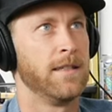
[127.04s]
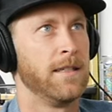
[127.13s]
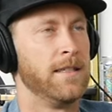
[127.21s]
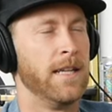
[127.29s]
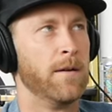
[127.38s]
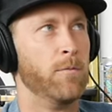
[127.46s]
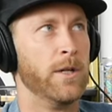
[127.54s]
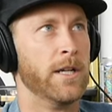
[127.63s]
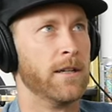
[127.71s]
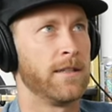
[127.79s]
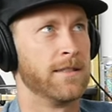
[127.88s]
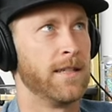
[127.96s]
yeah, I'm
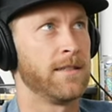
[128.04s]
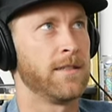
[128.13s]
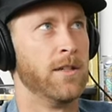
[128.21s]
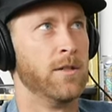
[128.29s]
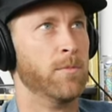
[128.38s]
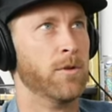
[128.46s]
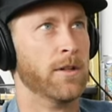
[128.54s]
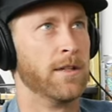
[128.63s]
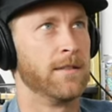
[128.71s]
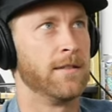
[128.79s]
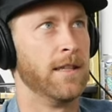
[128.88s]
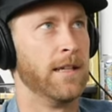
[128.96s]
weird because I snowboard
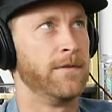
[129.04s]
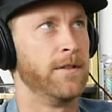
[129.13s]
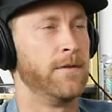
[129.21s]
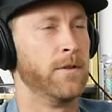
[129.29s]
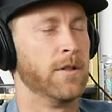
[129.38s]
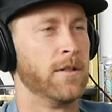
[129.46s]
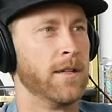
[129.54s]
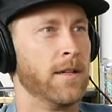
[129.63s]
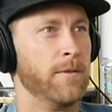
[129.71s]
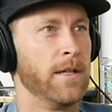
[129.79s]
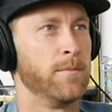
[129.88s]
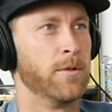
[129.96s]
left foot forward and I
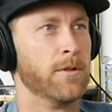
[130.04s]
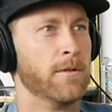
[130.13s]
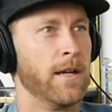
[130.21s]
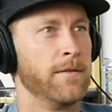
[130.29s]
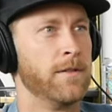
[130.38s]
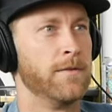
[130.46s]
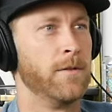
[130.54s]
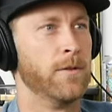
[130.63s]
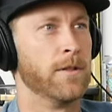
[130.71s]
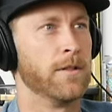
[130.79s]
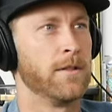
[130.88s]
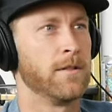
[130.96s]
wakeboard right foot
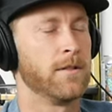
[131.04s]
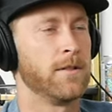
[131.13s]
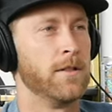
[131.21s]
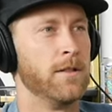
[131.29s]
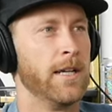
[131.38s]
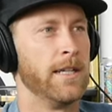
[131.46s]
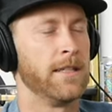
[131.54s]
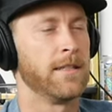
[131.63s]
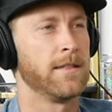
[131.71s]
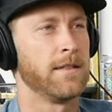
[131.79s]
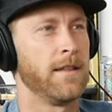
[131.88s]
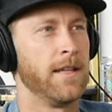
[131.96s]
forward. So like
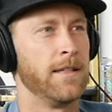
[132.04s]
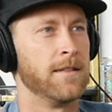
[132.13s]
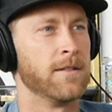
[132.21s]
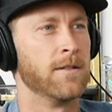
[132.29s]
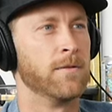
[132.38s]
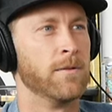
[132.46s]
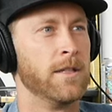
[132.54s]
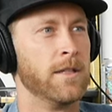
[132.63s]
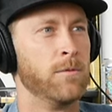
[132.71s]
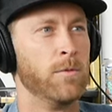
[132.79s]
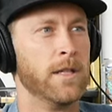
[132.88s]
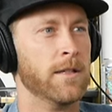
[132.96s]
things are
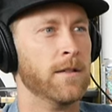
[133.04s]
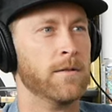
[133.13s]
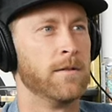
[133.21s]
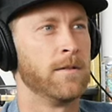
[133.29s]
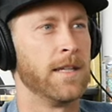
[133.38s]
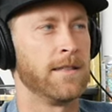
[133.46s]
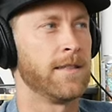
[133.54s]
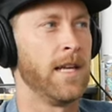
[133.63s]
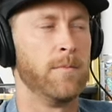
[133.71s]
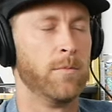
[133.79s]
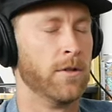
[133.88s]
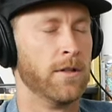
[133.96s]
really weird. Like
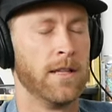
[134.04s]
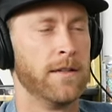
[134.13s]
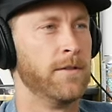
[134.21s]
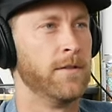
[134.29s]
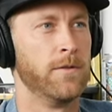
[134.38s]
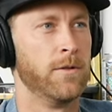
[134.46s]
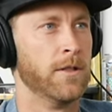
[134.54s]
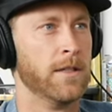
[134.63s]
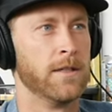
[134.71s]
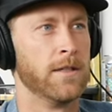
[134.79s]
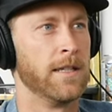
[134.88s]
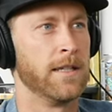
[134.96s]
skateboard left foot
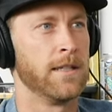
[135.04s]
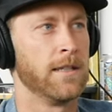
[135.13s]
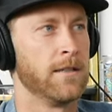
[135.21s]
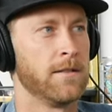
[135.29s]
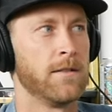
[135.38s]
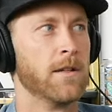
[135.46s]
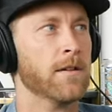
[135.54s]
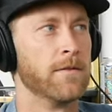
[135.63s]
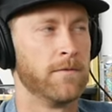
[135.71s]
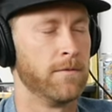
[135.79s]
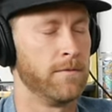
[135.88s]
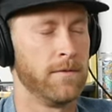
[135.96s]
forward, like
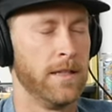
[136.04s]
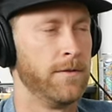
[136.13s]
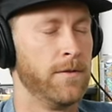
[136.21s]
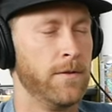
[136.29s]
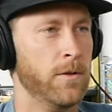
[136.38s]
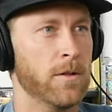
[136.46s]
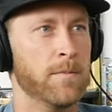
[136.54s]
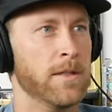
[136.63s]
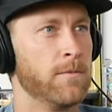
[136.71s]
surf left foot forward. But